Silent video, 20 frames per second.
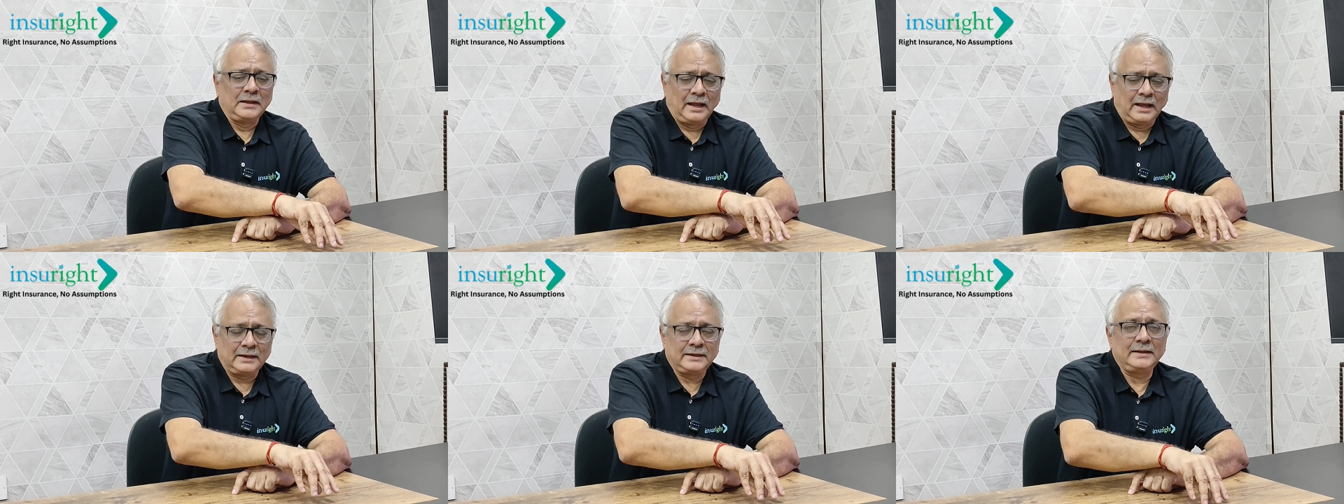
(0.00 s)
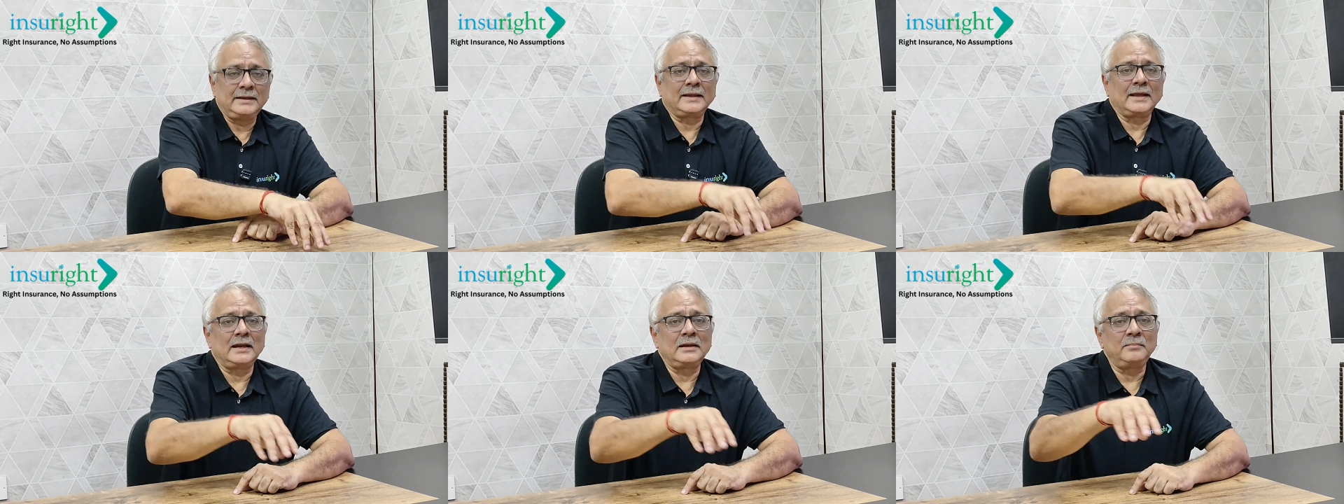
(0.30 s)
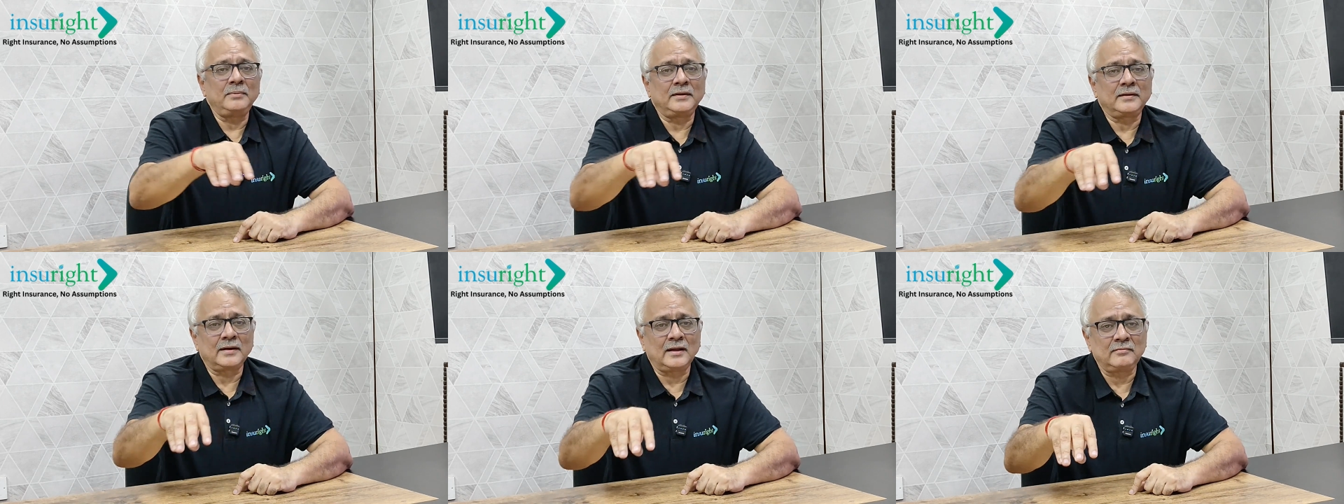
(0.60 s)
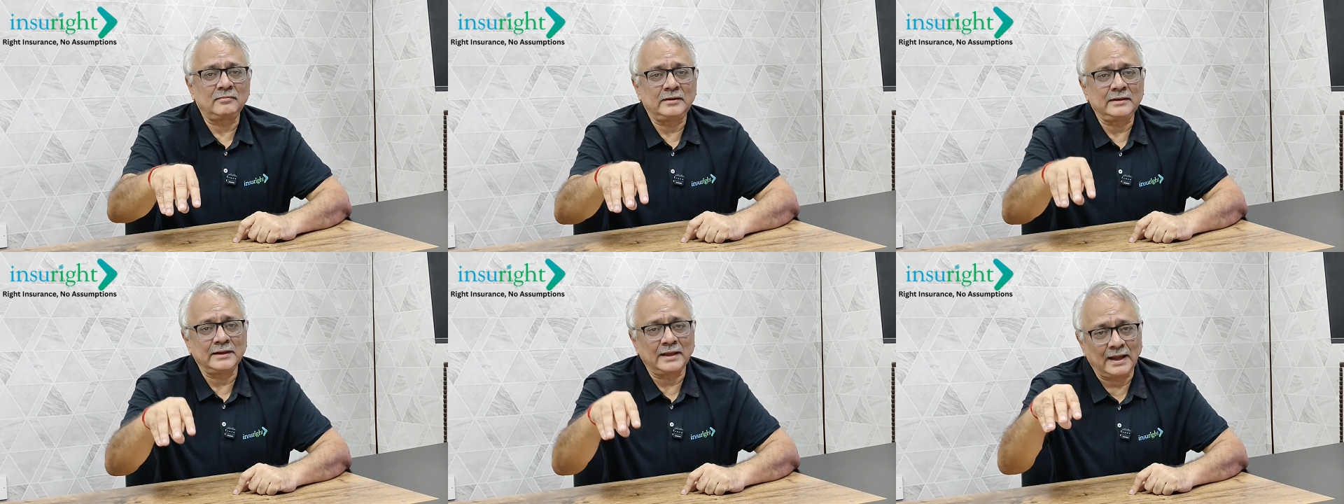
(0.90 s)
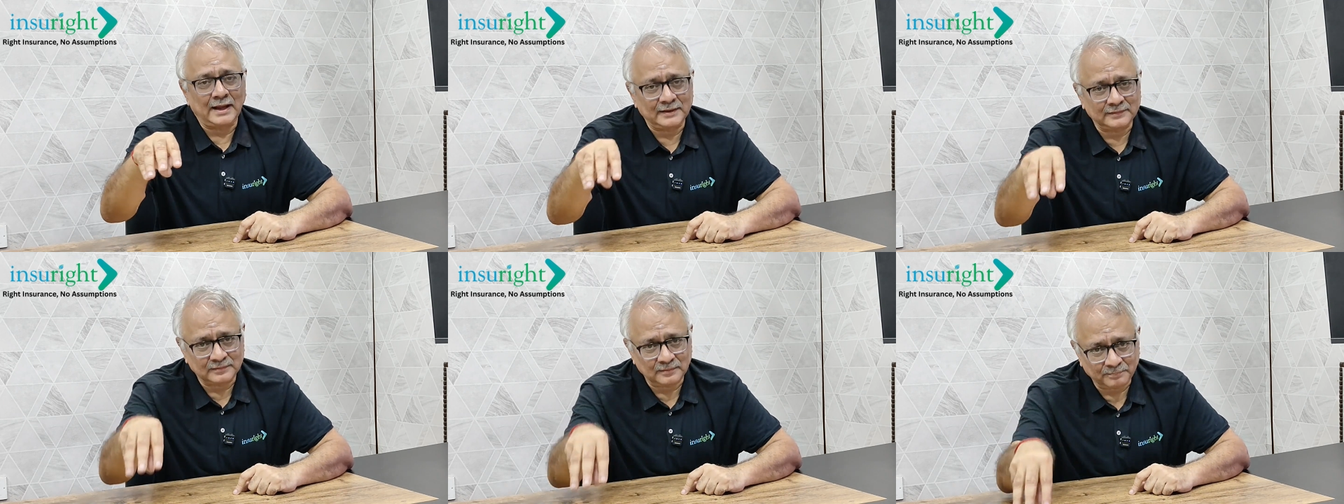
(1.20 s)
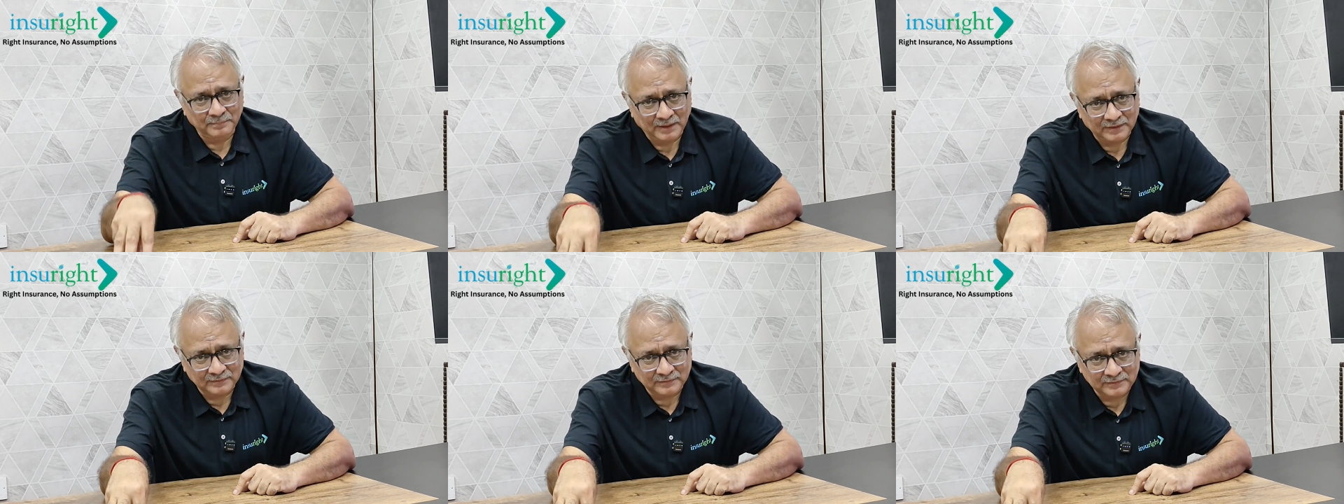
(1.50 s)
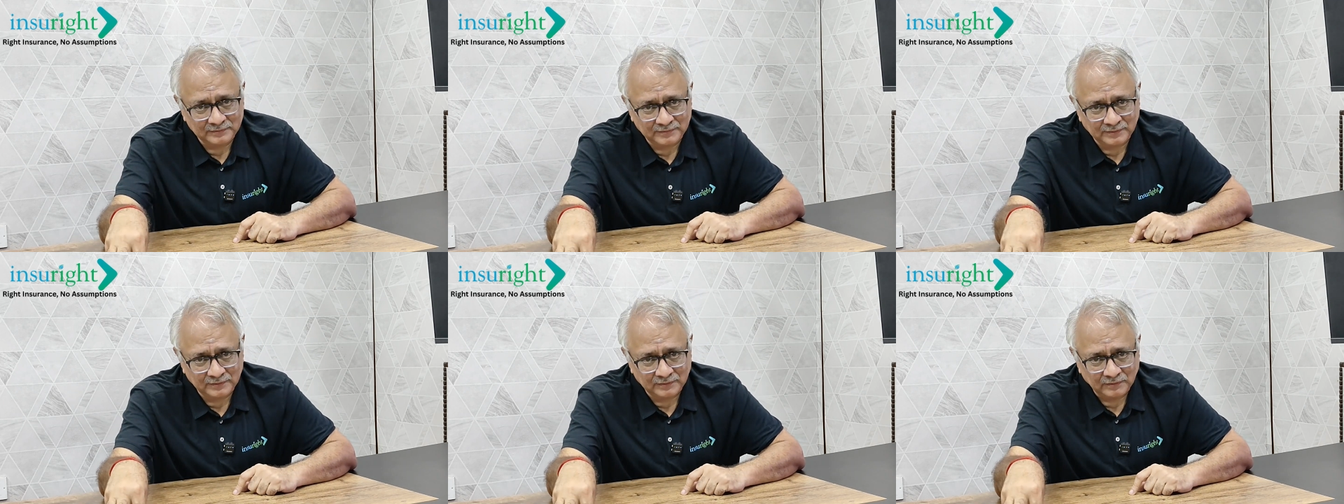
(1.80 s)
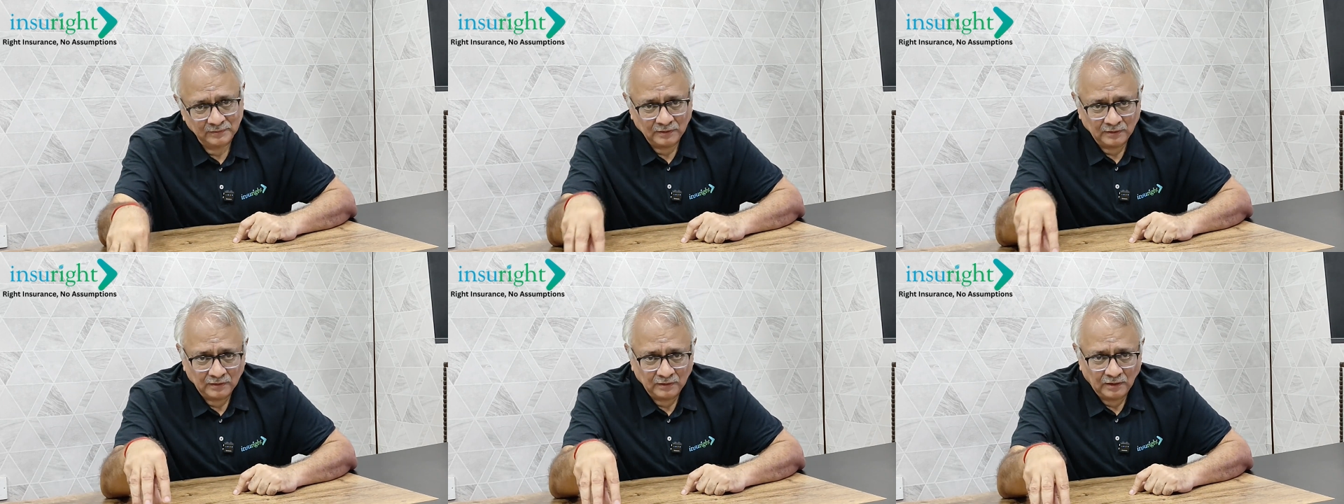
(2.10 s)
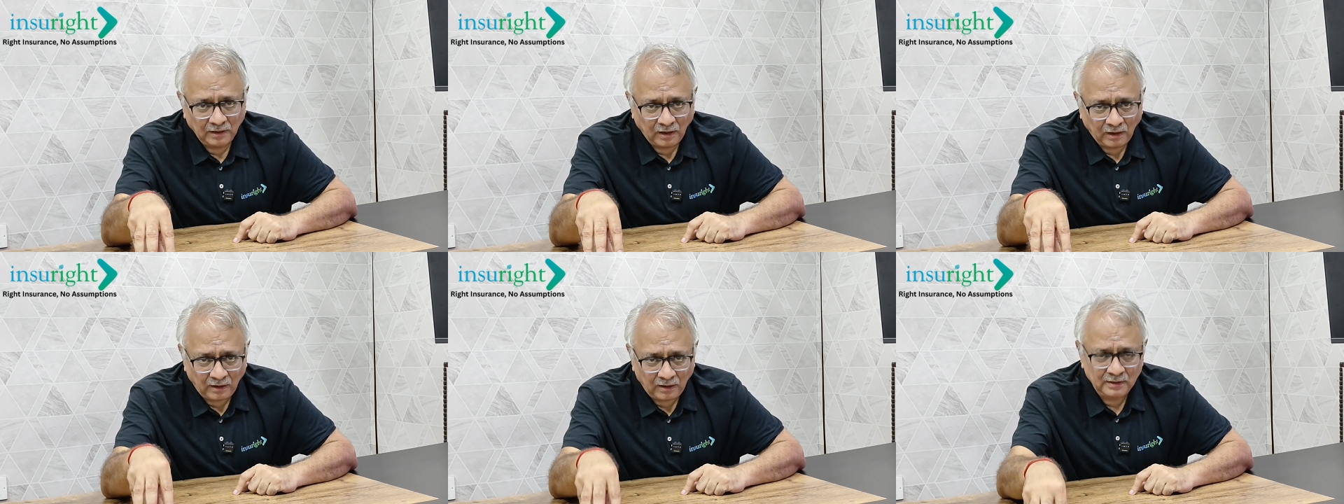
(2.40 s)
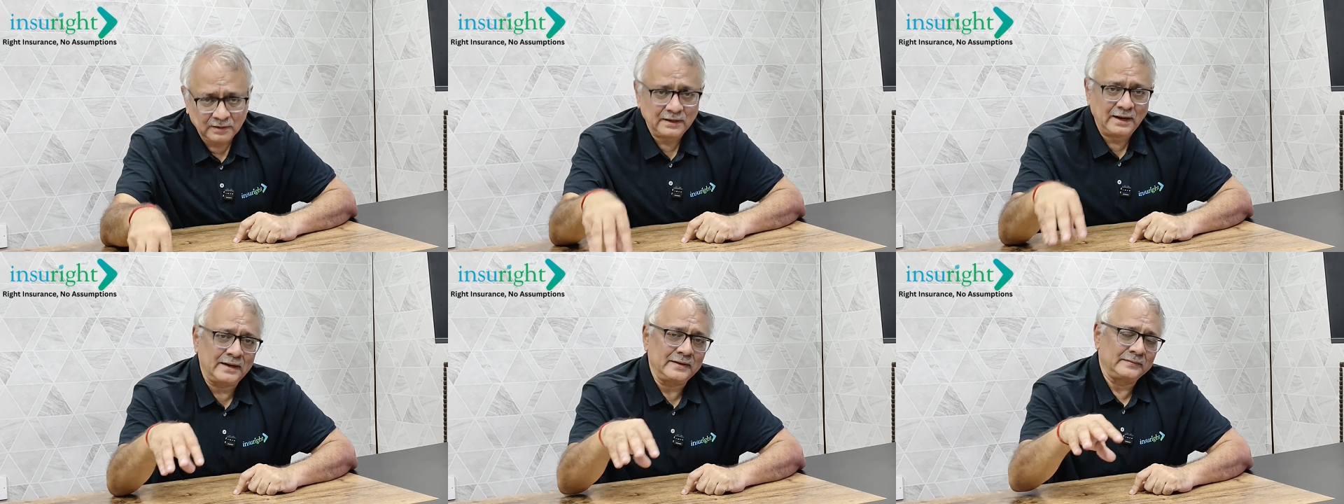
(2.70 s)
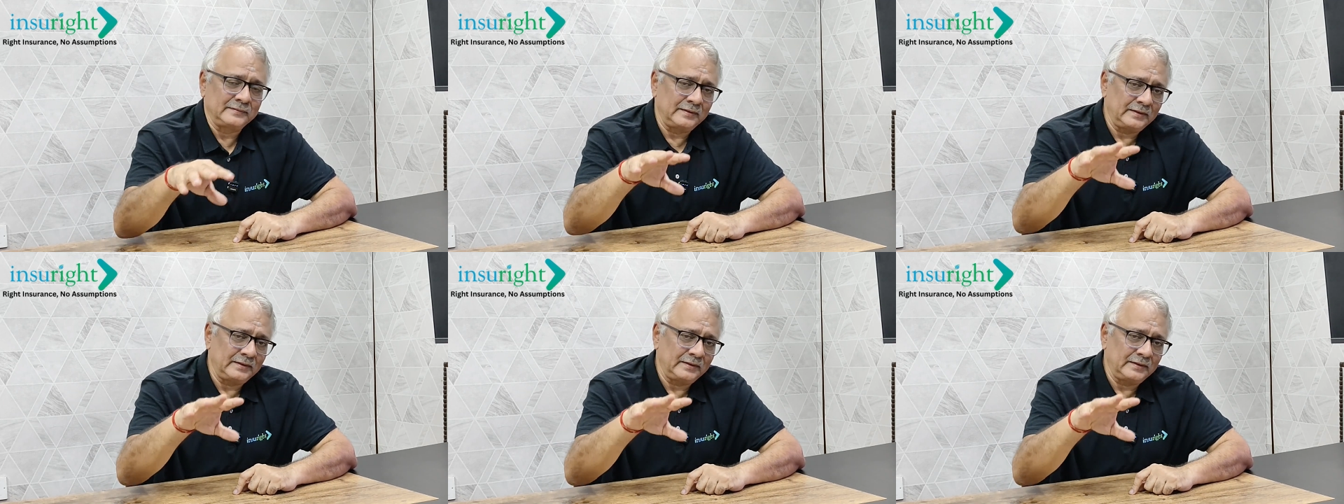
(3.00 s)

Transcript: And he can be traveling as a passenger or